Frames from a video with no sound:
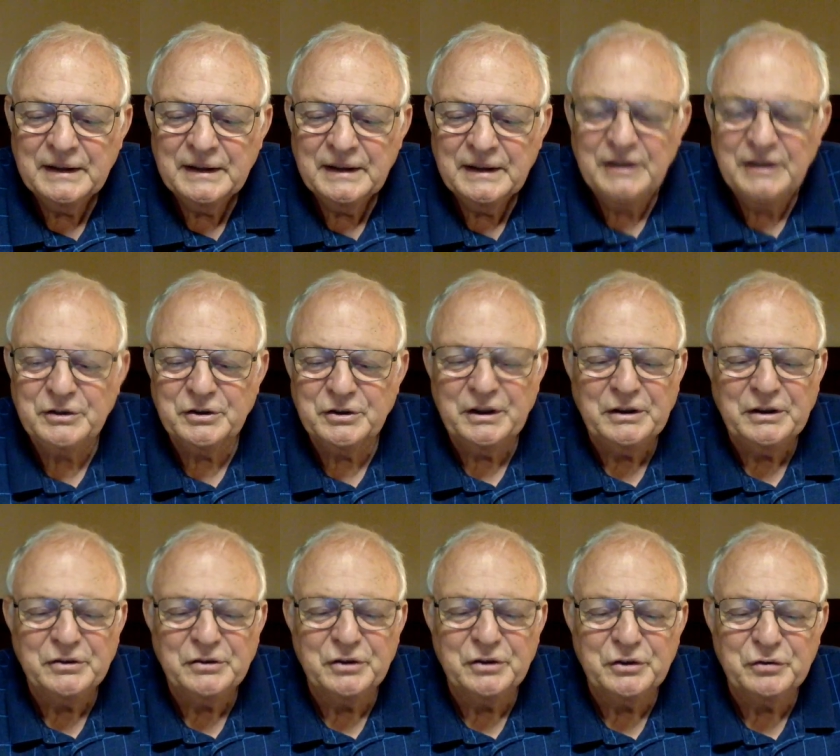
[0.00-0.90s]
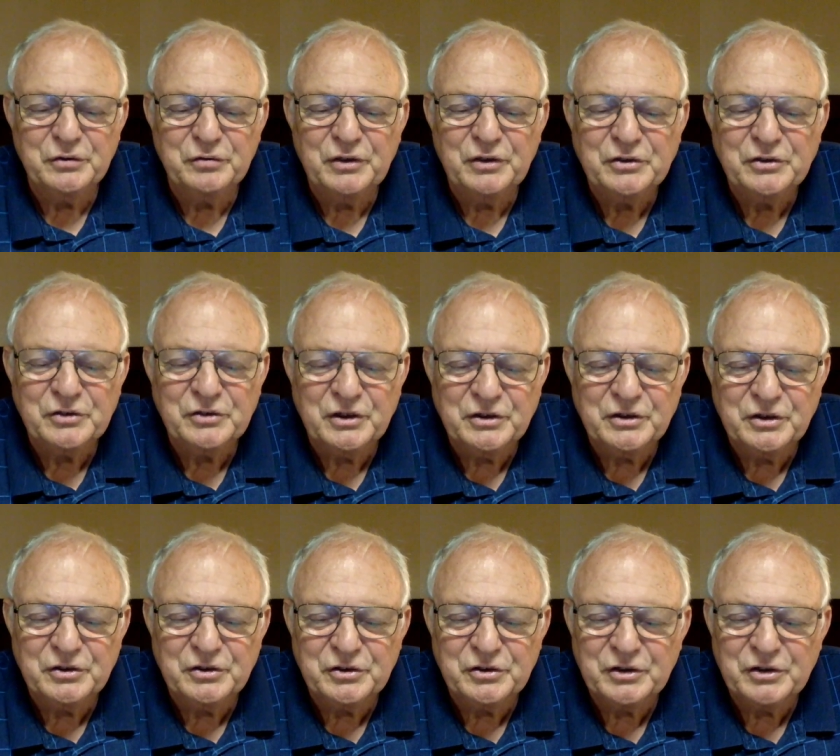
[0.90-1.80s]
He shakes his fist at
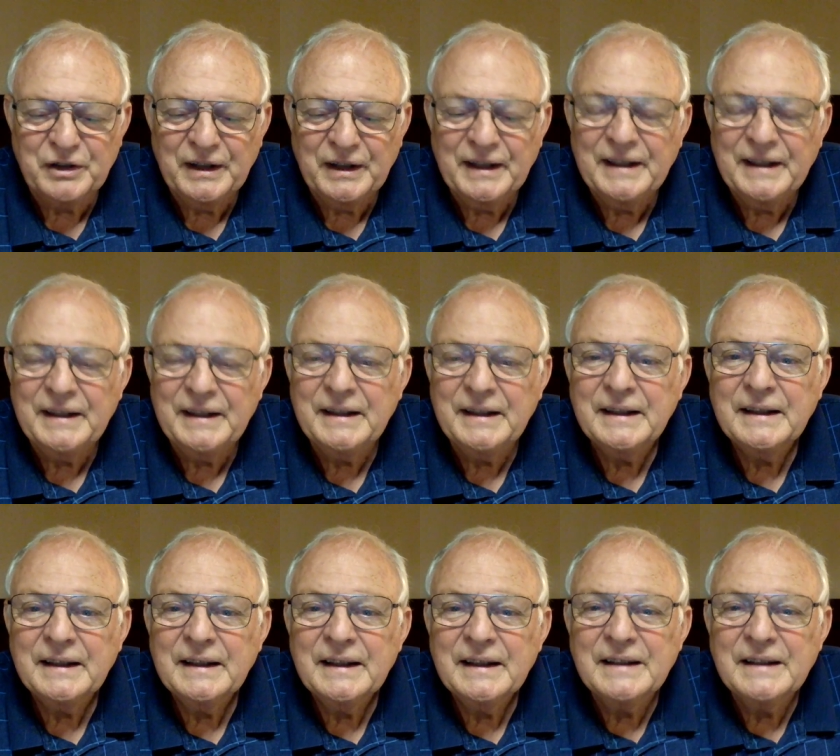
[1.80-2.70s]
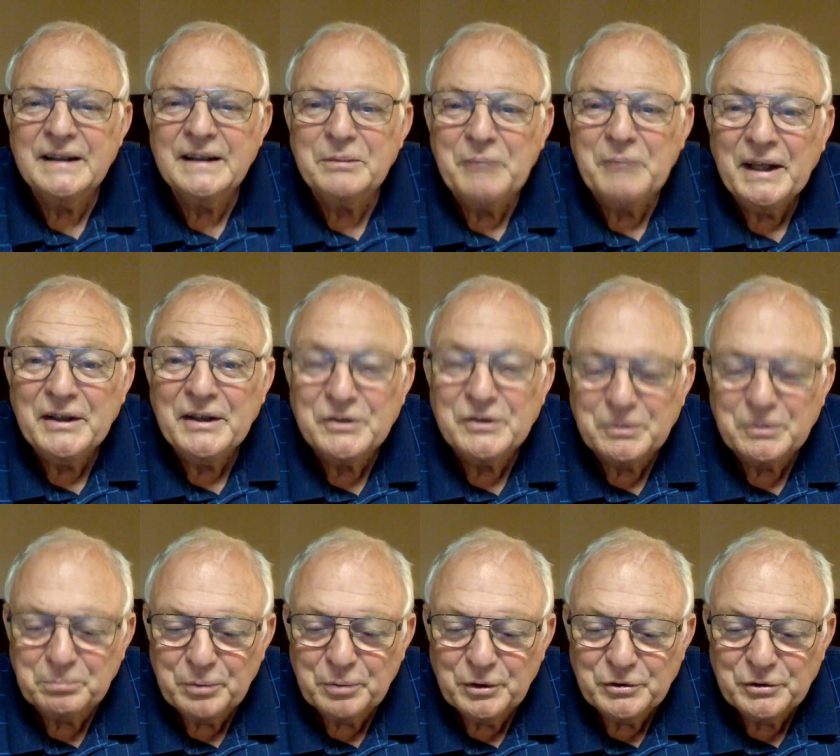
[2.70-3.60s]
the sky and demands a
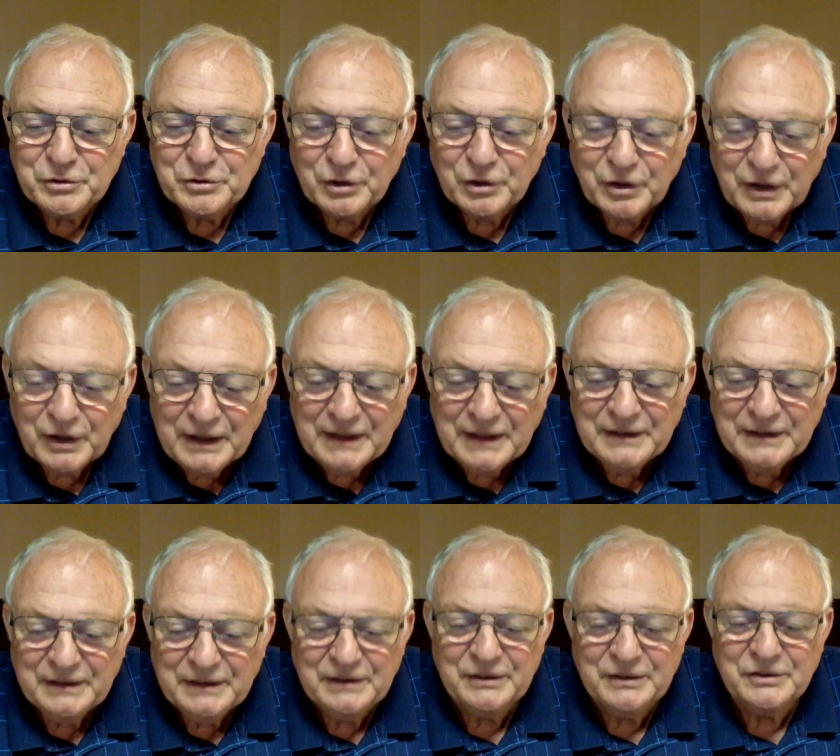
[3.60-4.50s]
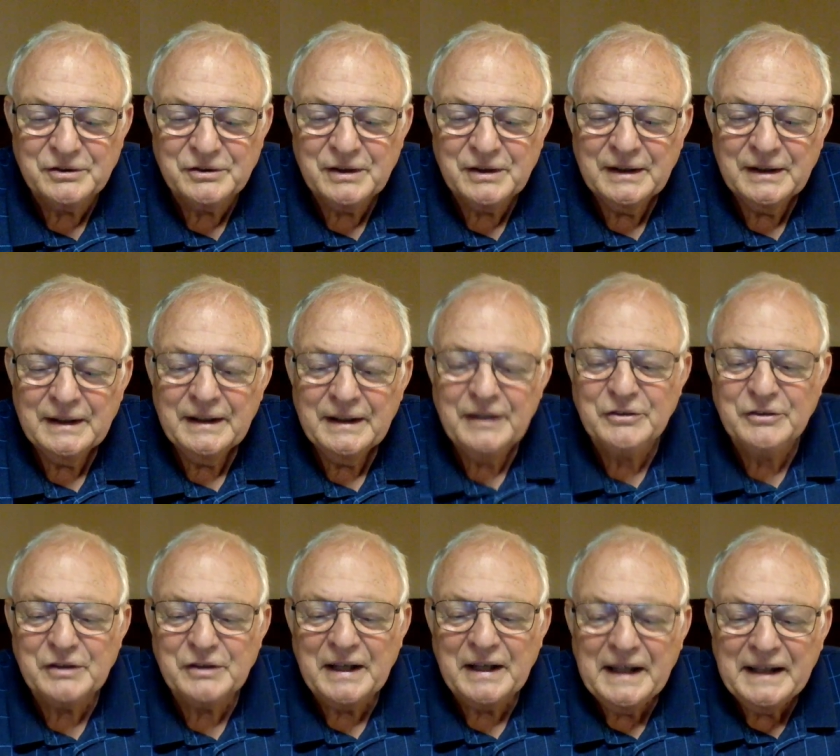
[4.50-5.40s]
personal audience.
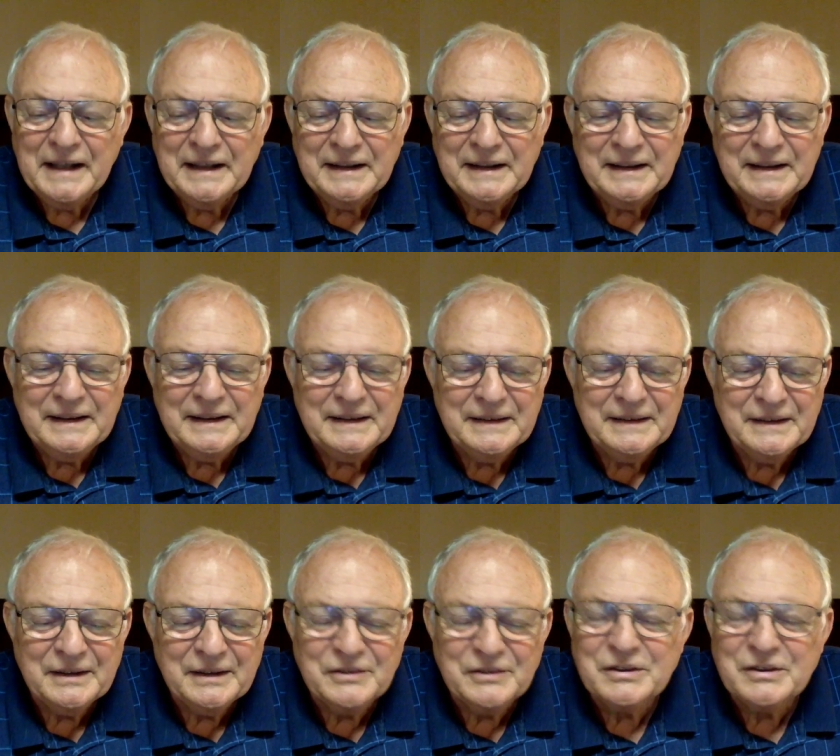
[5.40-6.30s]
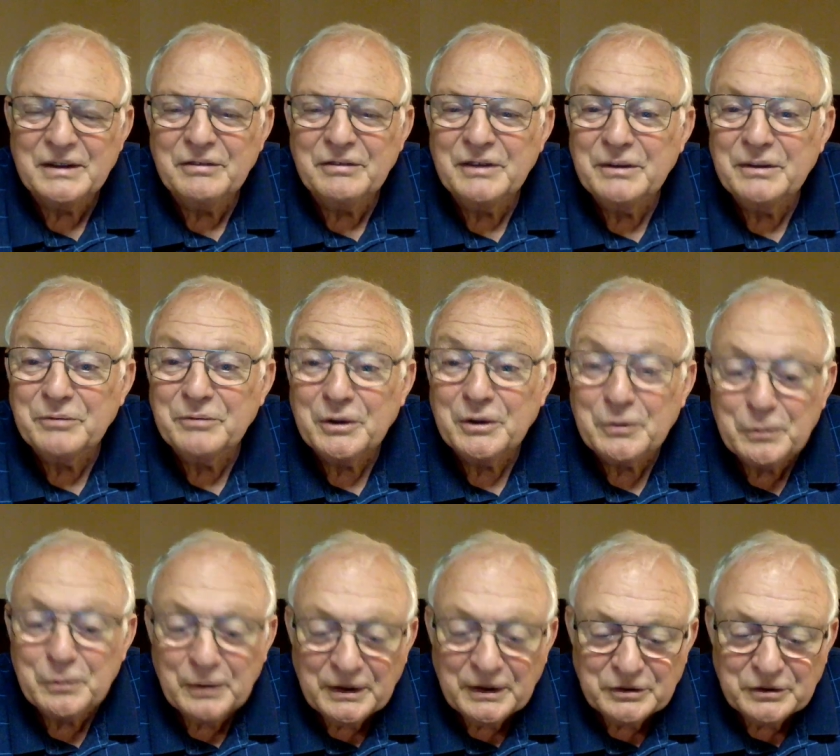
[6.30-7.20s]
His agony has given him the
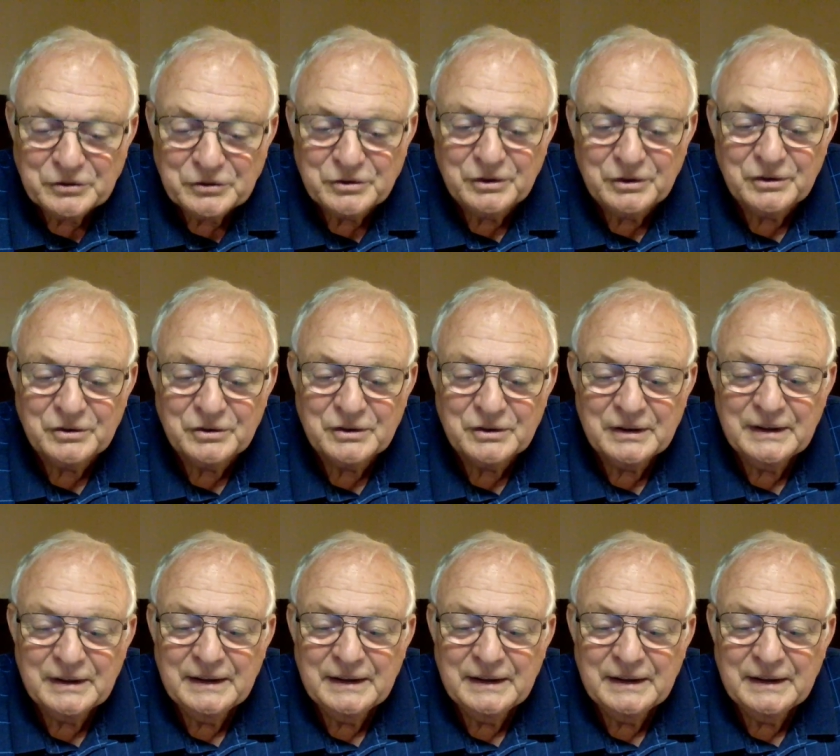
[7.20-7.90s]
questions.